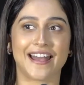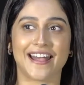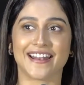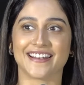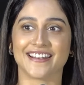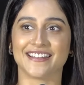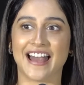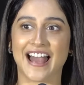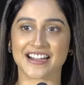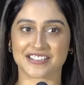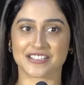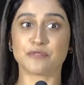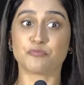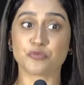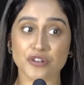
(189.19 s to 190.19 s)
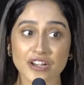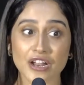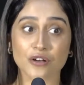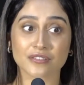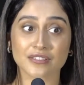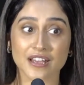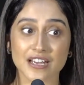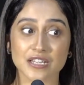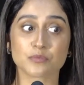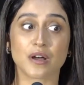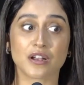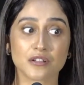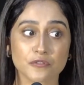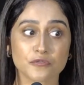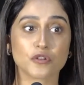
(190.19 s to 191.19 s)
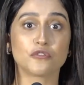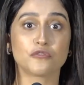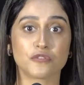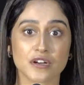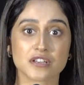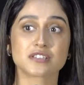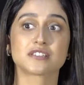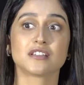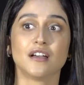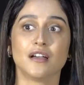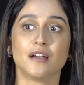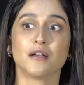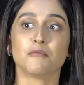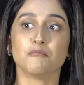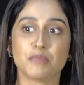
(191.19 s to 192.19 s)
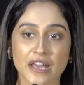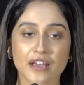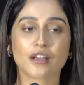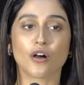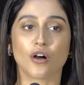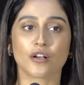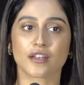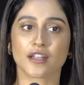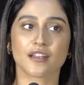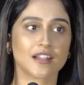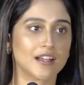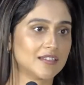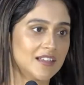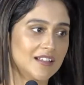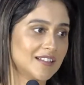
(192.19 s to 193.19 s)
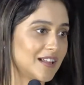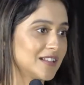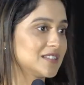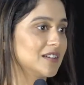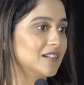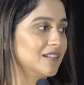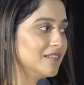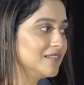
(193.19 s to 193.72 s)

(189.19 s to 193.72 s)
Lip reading: and actually put it out there as one of your first big content, I think that's